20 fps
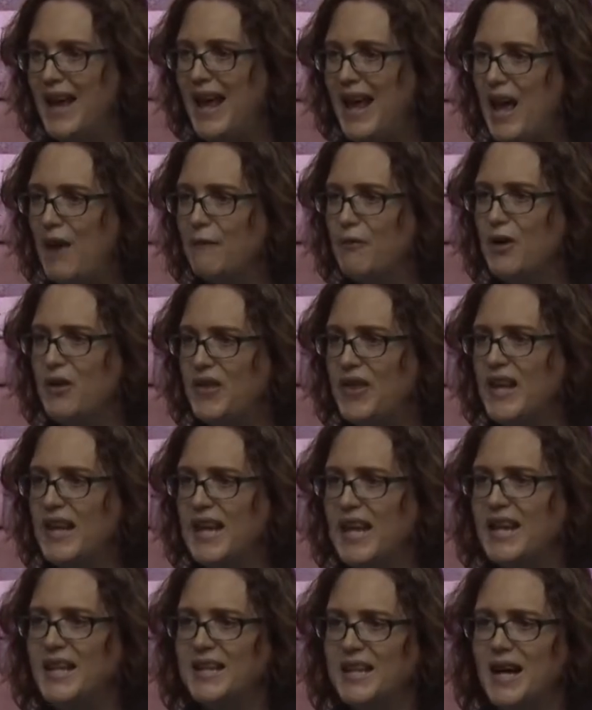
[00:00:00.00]
Everything
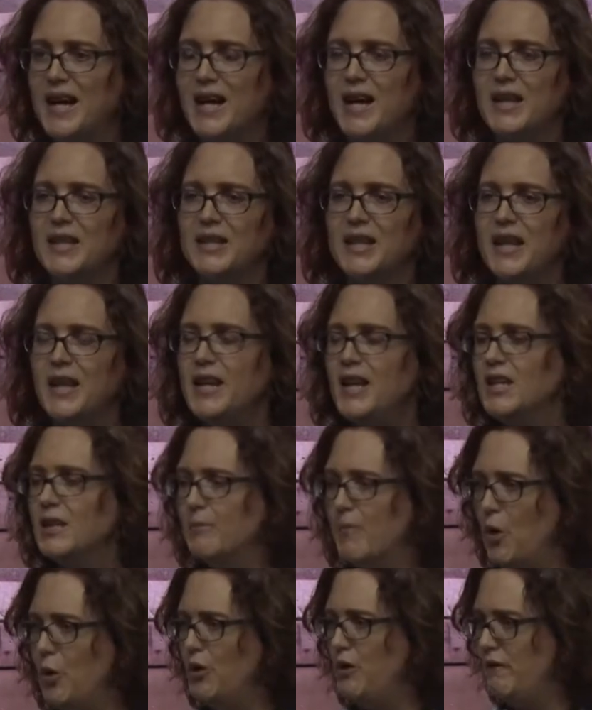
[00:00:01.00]
he does is
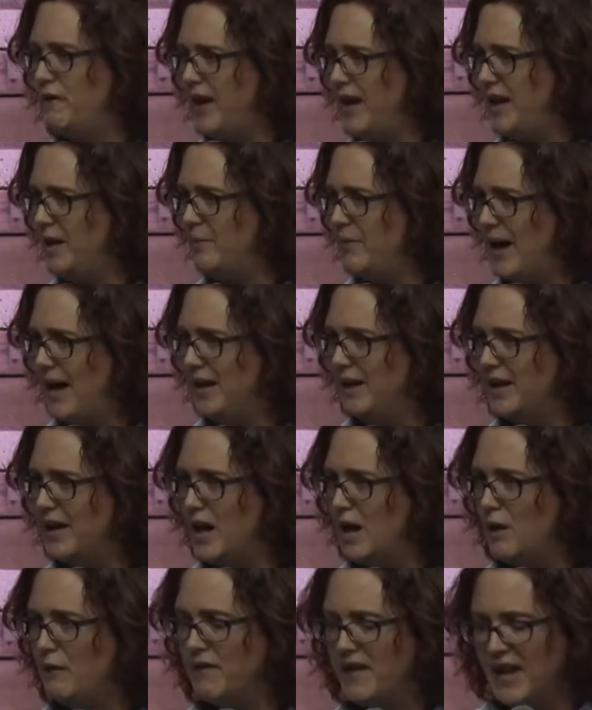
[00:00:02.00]
motivated by
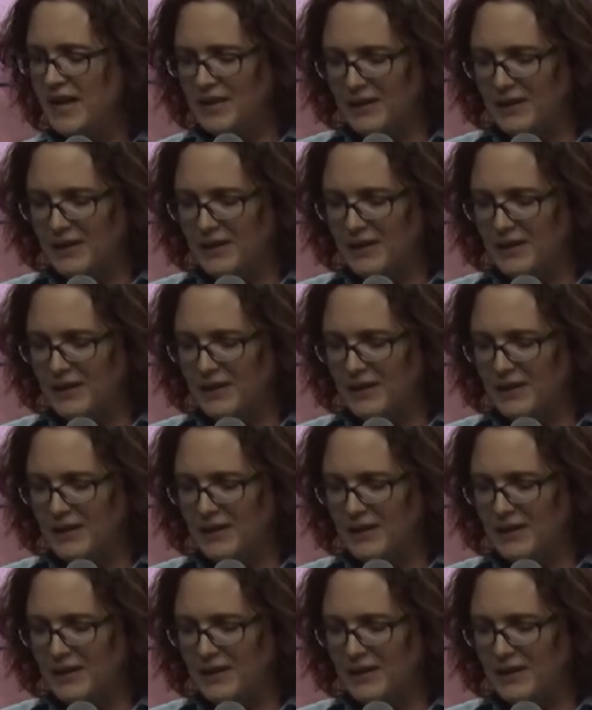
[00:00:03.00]
love.